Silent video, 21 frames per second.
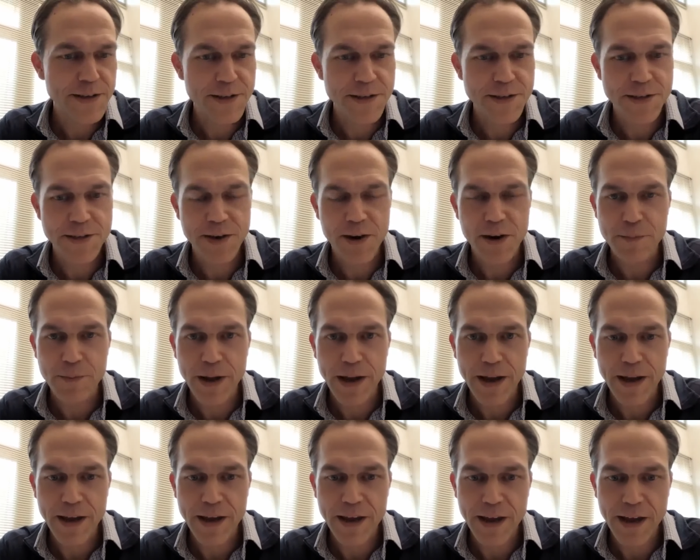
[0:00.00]
to start
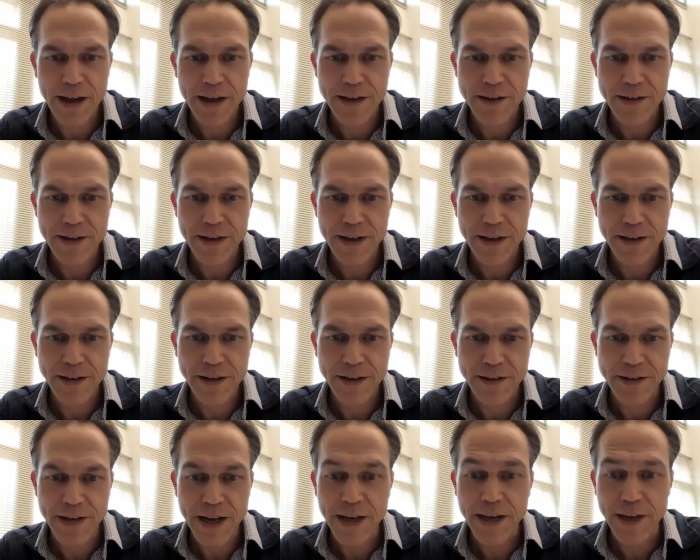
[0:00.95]
by
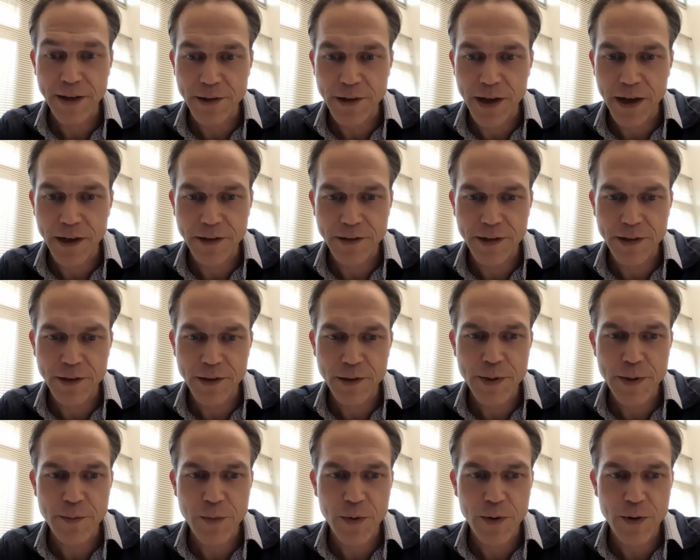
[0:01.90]
uh, talking a, a, little
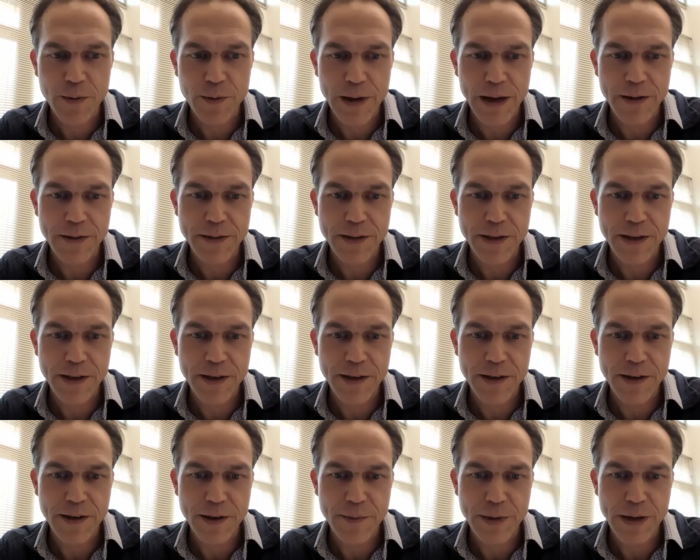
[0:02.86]
bit more about
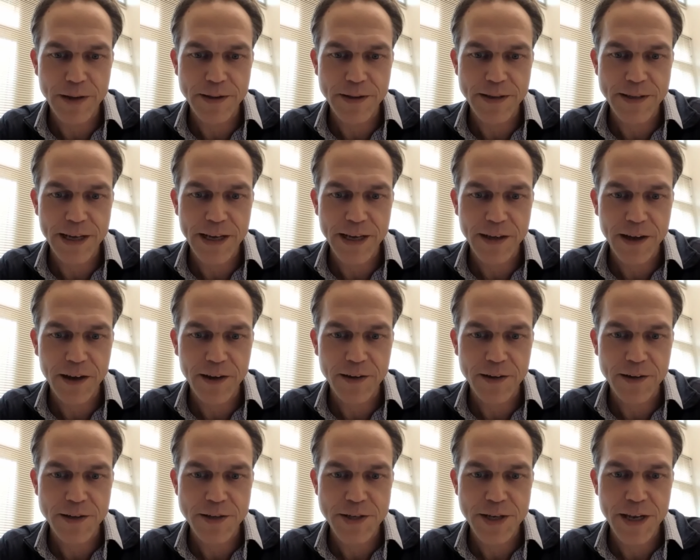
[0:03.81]
the about the
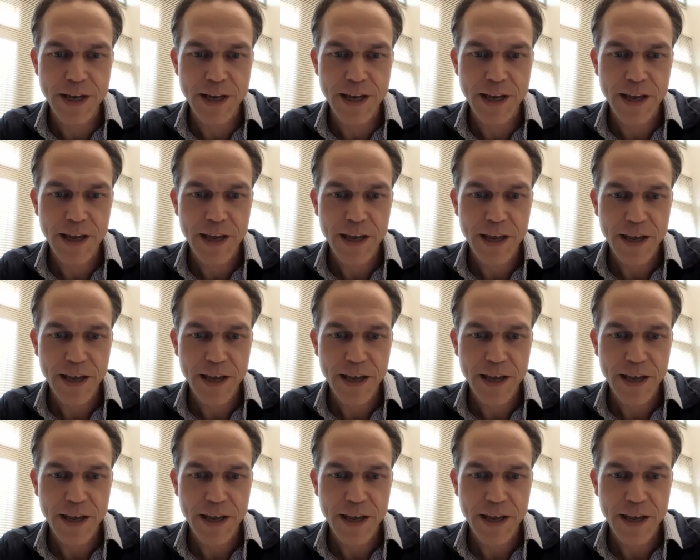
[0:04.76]
technology,